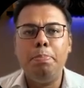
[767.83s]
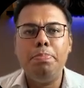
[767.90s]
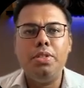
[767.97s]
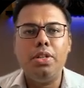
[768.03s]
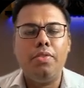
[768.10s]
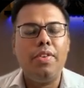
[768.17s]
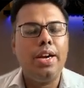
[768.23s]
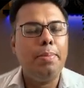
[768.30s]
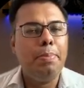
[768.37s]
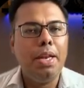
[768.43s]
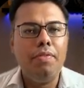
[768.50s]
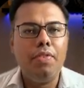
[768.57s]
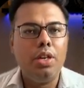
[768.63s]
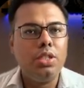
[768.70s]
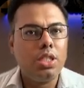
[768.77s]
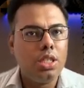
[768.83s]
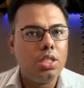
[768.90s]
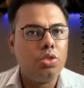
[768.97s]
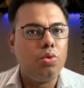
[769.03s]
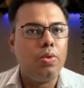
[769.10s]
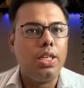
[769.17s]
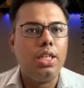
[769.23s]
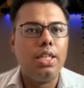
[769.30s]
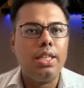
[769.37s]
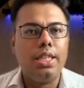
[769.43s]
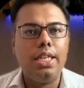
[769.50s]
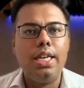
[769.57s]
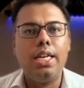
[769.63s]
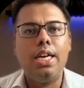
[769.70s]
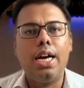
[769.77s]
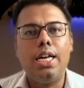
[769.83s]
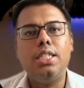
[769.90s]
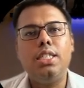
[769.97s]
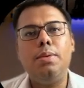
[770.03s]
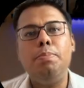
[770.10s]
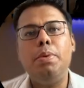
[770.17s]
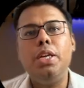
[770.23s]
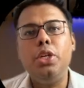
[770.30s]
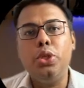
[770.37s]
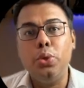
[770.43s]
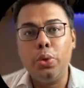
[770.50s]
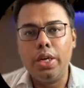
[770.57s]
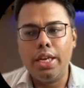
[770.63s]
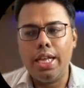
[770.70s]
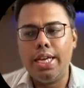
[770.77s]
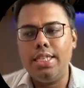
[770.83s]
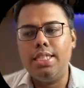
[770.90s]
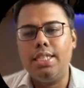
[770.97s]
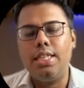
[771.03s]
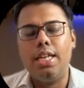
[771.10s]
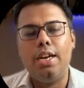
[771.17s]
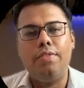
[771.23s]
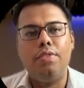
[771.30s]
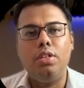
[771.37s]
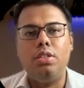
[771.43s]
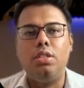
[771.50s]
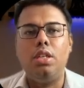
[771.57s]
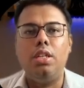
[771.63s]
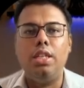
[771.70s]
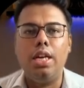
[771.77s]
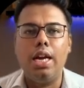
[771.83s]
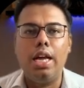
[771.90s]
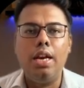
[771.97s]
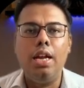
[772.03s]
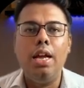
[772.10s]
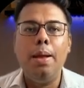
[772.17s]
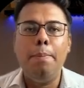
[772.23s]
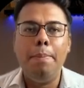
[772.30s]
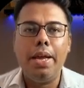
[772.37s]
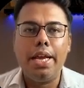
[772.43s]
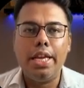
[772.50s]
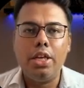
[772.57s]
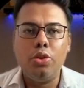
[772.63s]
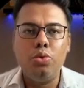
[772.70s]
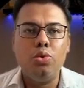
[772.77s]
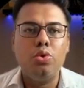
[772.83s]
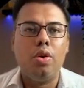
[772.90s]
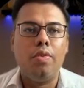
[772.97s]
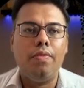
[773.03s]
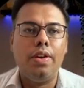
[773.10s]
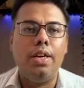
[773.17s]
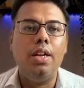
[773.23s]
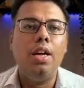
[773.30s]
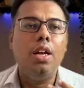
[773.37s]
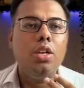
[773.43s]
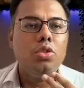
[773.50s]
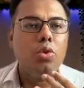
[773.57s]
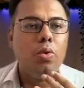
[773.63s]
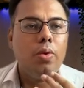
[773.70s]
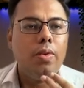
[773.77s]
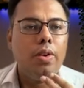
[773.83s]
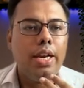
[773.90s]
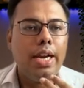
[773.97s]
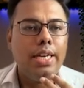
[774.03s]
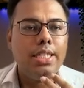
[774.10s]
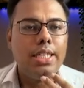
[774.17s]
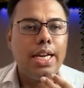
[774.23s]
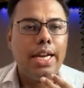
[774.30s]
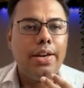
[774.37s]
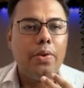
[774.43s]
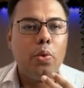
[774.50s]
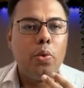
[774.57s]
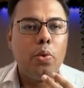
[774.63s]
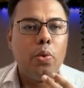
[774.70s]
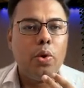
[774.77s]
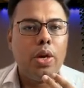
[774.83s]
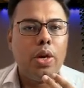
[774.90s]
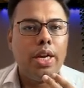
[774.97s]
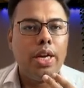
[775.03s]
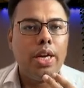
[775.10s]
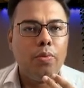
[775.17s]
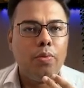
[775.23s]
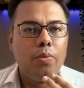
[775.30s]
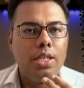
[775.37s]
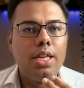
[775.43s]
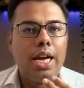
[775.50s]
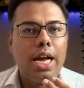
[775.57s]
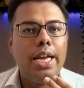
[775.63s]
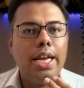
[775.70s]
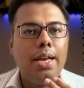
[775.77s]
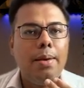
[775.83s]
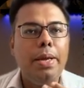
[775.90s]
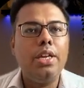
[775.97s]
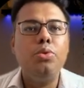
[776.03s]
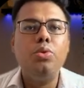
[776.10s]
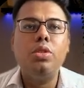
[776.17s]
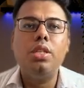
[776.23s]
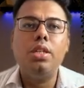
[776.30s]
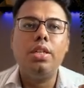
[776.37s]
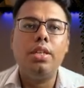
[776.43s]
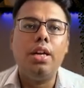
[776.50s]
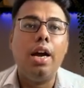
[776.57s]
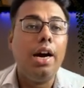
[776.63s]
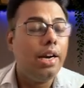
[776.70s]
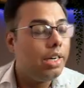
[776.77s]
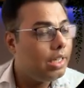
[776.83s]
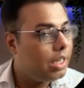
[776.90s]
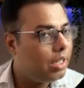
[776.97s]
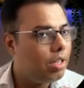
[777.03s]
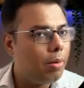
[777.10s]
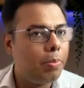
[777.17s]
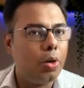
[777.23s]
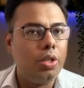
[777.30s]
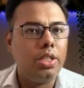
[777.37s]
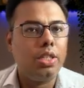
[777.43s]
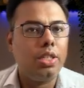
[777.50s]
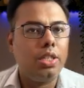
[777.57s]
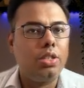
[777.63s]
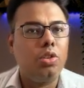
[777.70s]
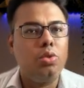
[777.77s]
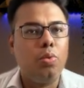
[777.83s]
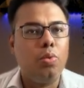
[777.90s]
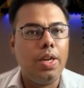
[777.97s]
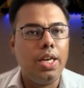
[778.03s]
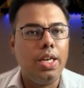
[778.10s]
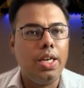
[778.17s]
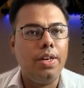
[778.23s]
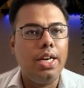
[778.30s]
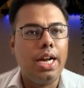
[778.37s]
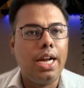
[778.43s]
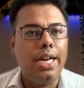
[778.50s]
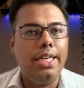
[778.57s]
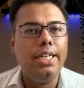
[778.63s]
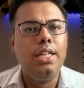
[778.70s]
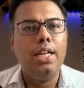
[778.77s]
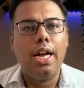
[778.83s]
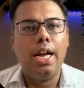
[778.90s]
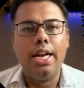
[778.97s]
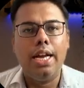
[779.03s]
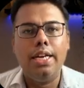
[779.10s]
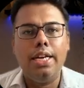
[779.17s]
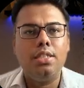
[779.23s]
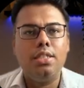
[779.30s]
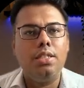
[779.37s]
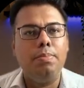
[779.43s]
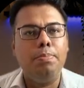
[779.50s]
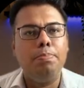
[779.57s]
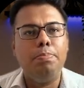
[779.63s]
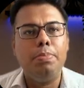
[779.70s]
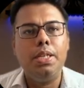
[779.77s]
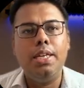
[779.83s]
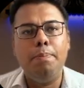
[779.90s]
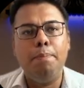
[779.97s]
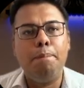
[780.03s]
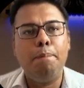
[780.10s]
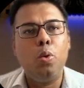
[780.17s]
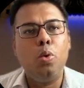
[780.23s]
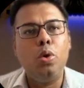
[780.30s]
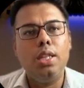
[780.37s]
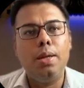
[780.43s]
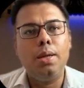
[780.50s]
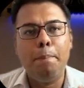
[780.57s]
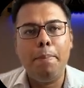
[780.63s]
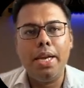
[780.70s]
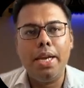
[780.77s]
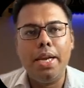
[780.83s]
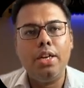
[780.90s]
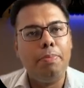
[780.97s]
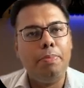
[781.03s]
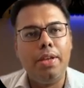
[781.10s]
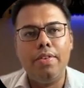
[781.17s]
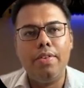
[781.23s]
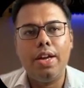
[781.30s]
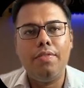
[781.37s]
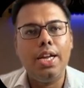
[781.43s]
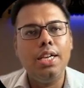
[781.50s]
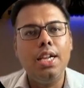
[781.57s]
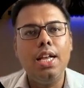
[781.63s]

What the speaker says: generate bill function is doing. They are simply utilizing that function, they are making use of it. So let's say I wrote it once, I can make use it any other projects also. Whenever I need, I just simply import the billing.py file,